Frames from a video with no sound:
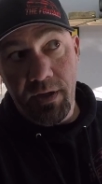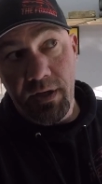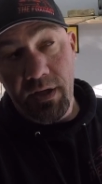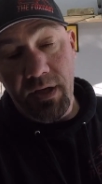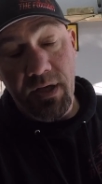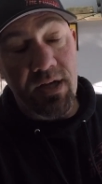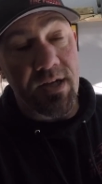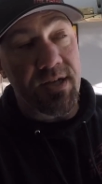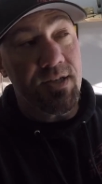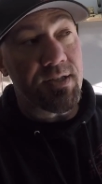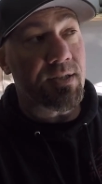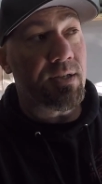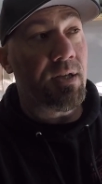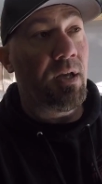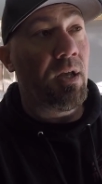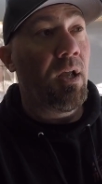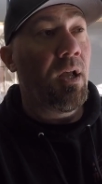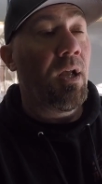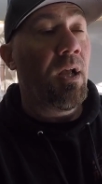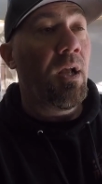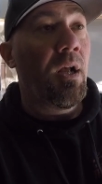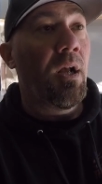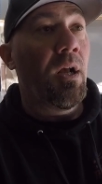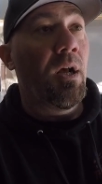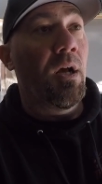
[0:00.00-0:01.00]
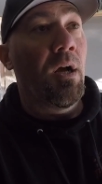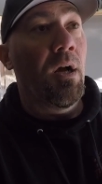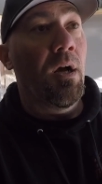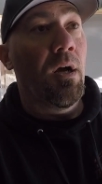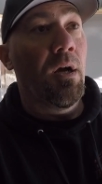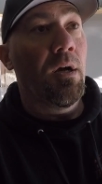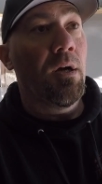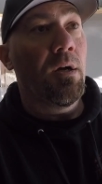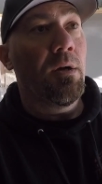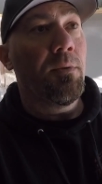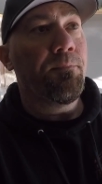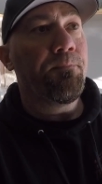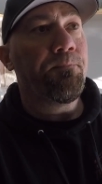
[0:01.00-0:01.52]
I guess.
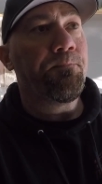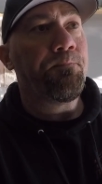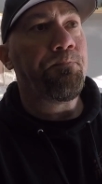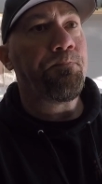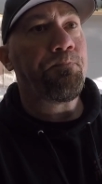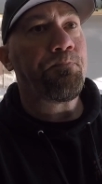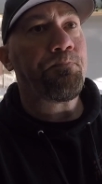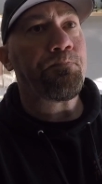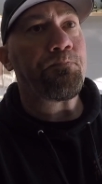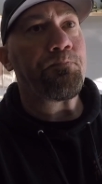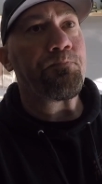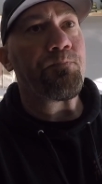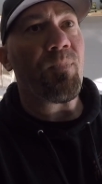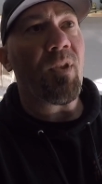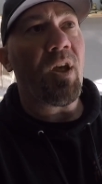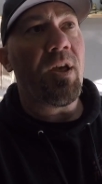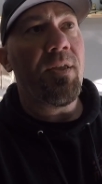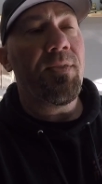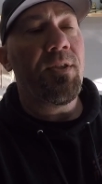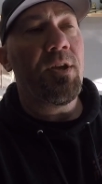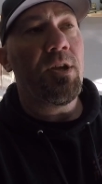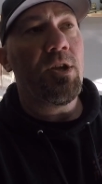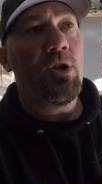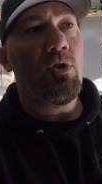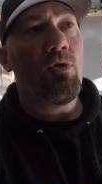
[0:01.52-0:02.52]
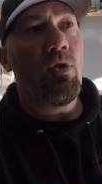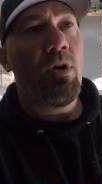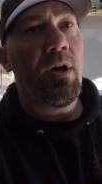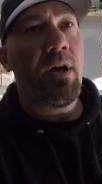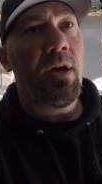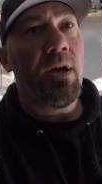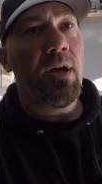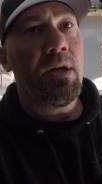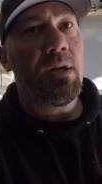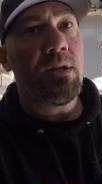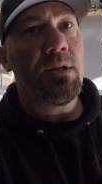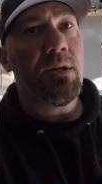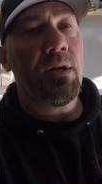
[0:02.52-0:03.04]
And then you
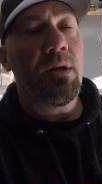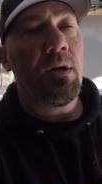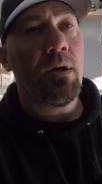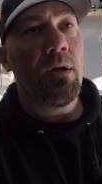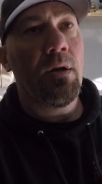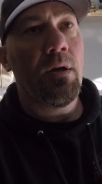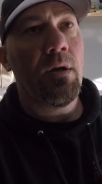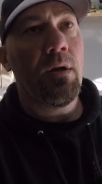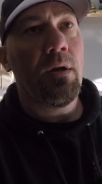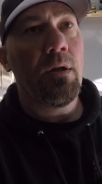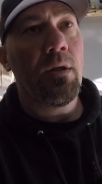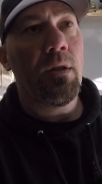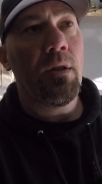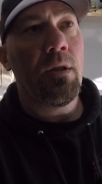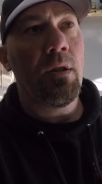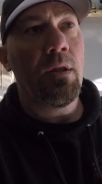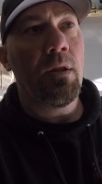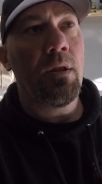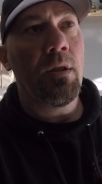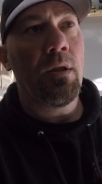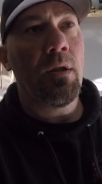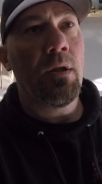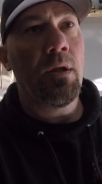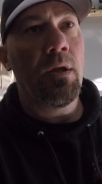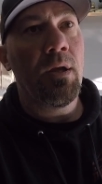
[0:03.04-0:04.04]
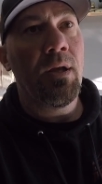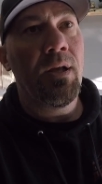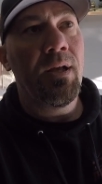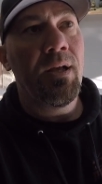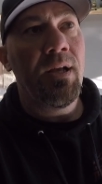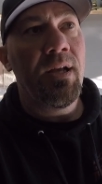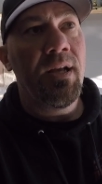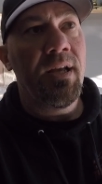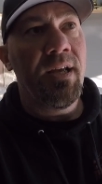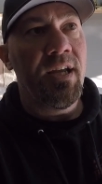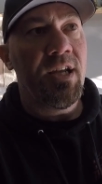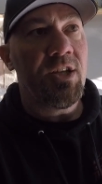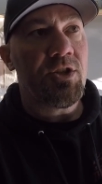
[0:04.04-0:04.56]
had
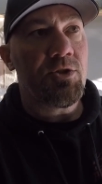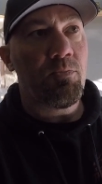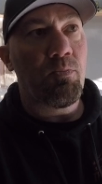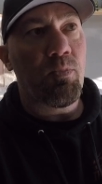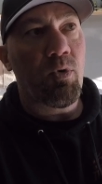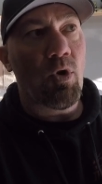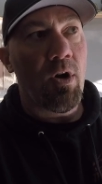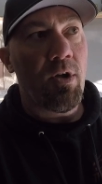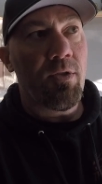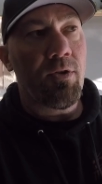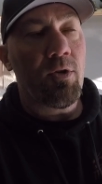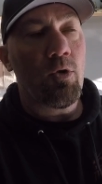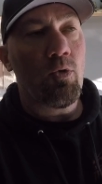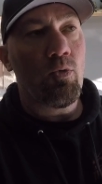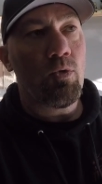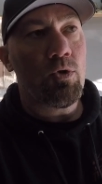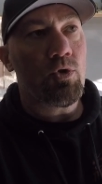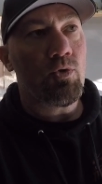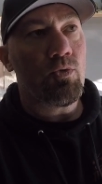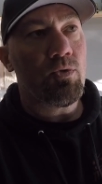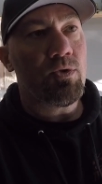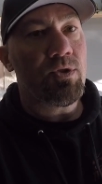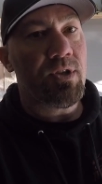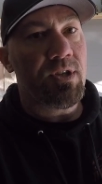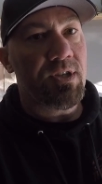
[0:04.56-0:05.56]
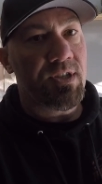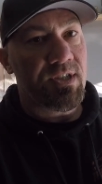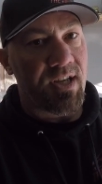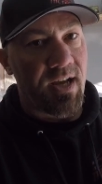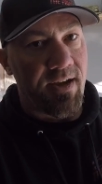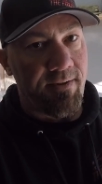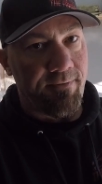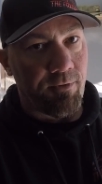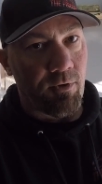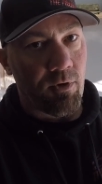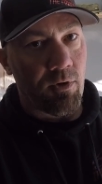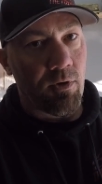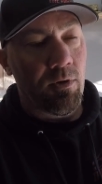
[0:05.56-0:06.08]
its brother, which was the
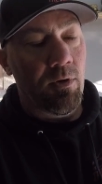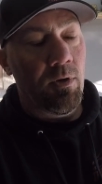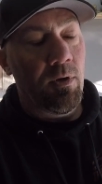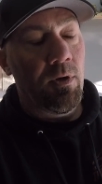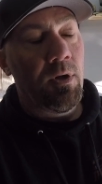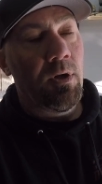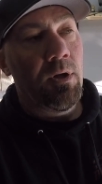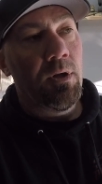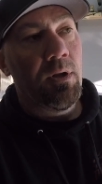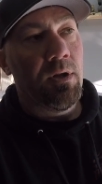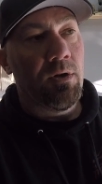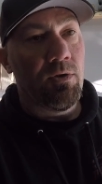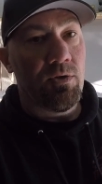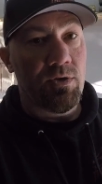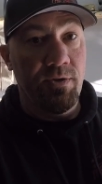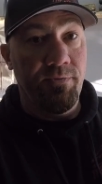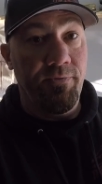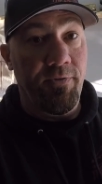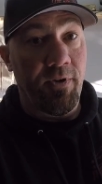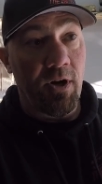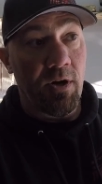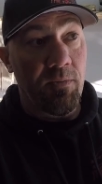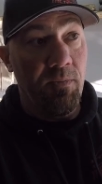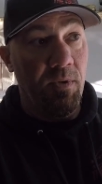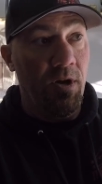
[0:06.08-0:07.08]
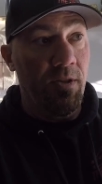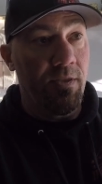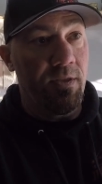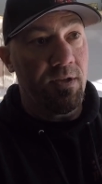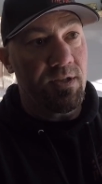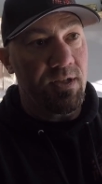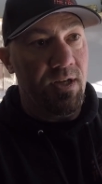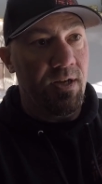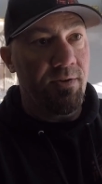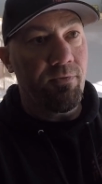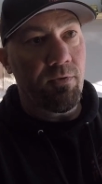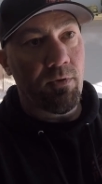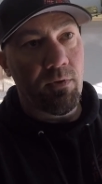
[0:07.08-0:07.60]
Zephyr. There was the Fairmont and the
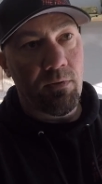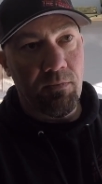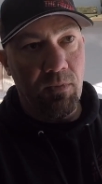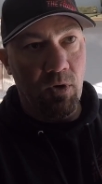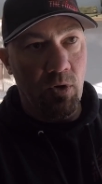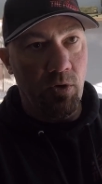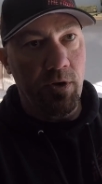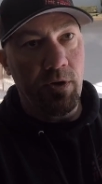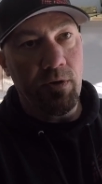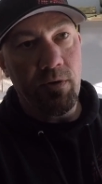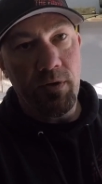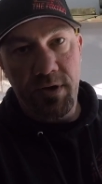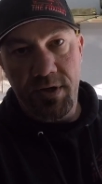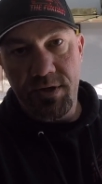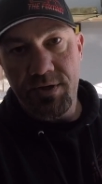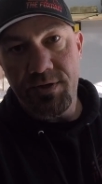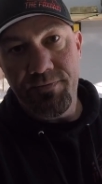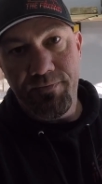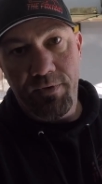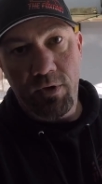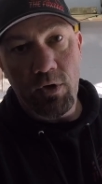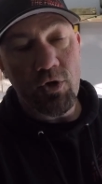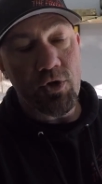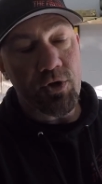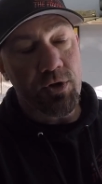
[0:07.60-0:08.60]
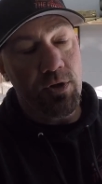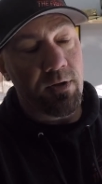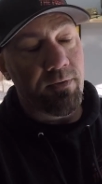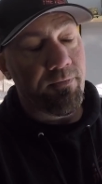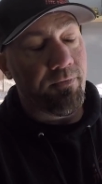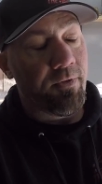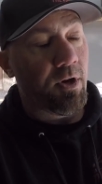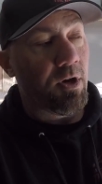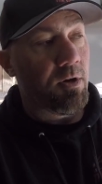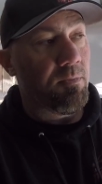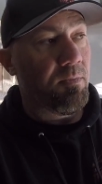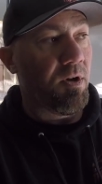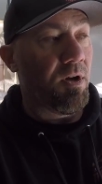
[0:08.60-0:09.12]
Zephyr, Mercury's version of the
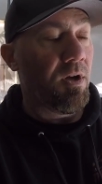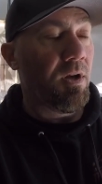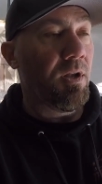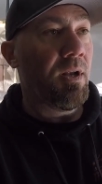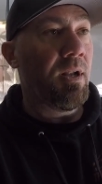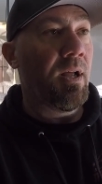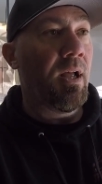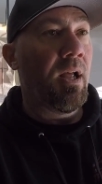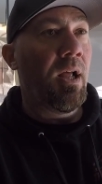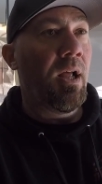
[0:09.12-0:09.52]
Fairmont.